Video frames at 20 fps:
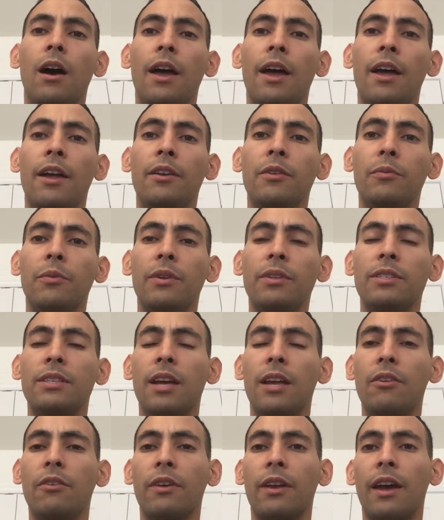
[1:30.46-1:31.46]
end with
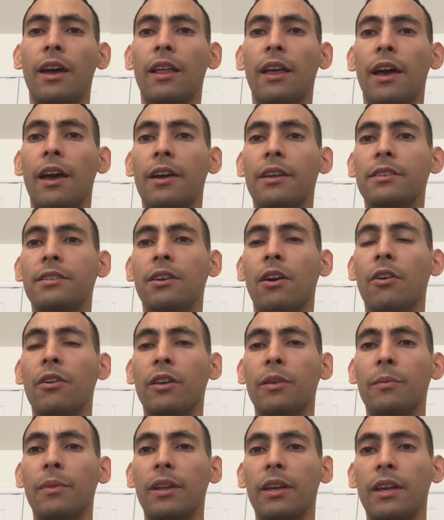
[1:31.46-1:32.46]
Daniel Callahan's
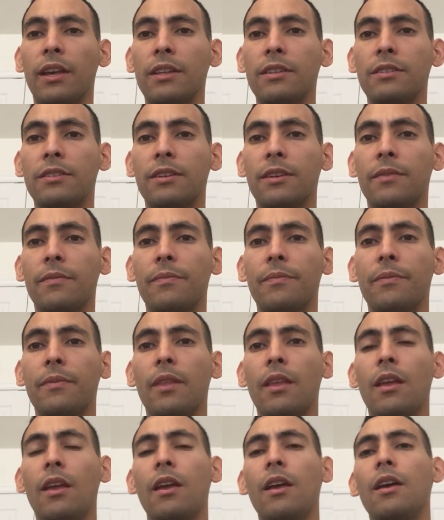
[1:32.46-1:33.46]
argument against it.
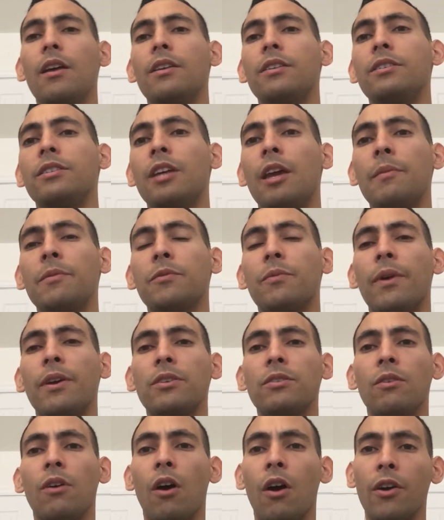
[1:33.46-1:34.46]
James
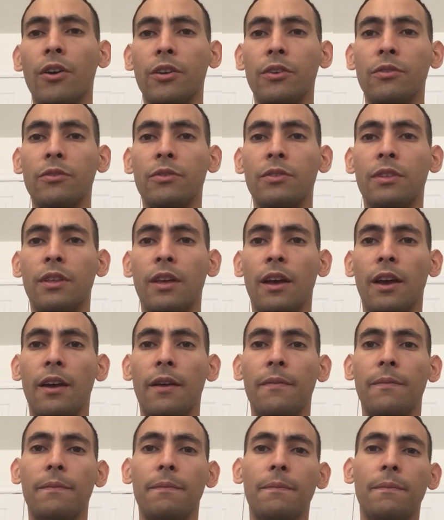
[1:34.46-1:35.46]
Rachel argues
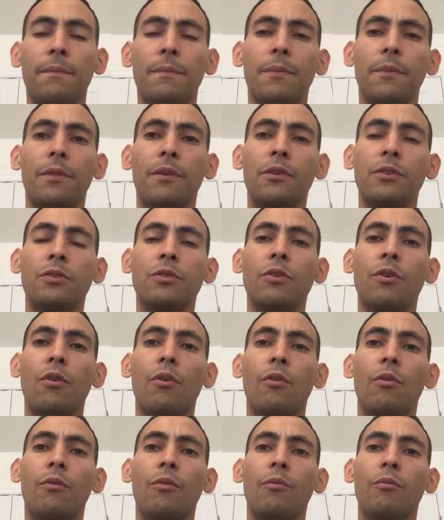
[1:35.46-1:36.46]
that there's
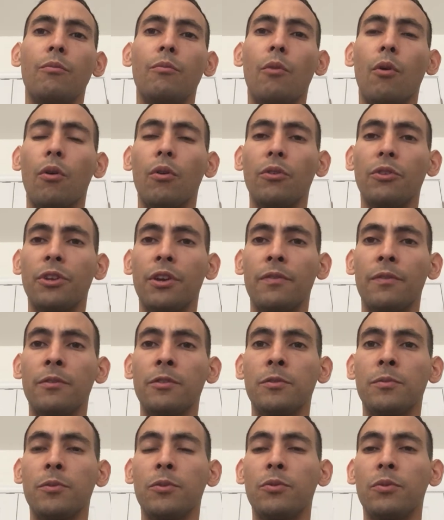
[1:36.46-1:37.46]
no moral
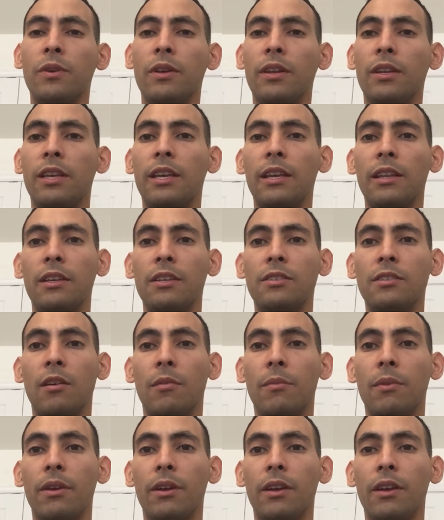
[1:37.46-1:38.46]
difference between killing
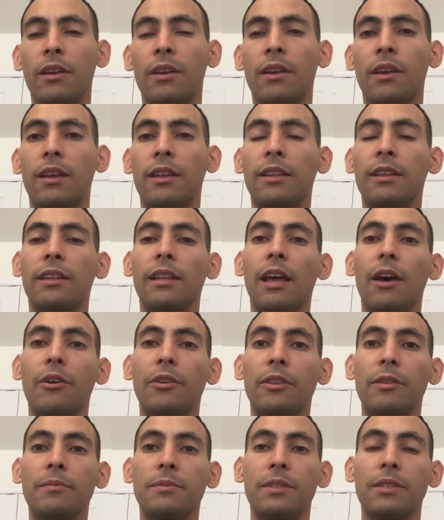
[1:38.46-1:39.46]
somebody and allowing
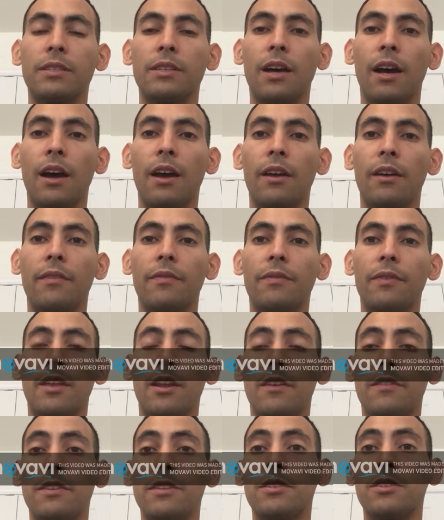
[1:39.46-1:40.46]
them to die. And
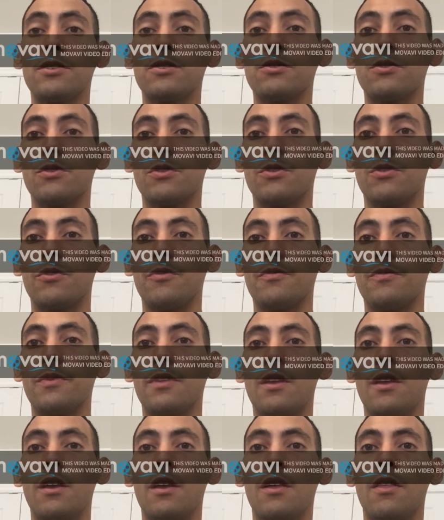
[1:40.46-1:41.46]
if this is true,
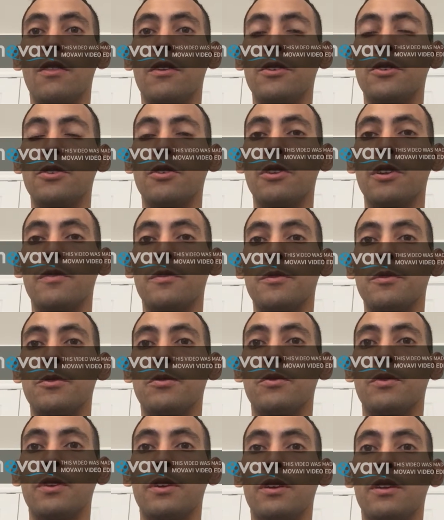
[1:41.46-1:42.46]
there's no difference
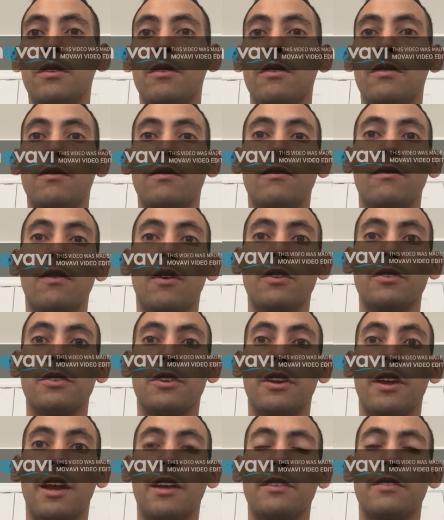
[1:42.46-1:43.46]
between
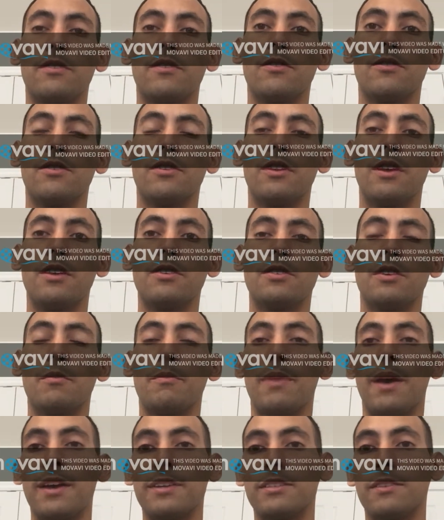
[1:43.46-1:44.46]
voluntary active euthanasia and
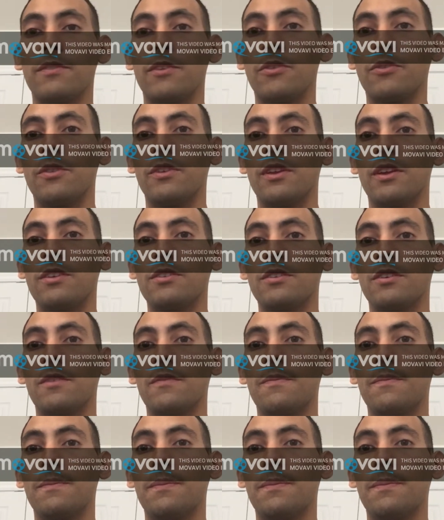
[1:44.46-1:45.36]
passive euthanasia,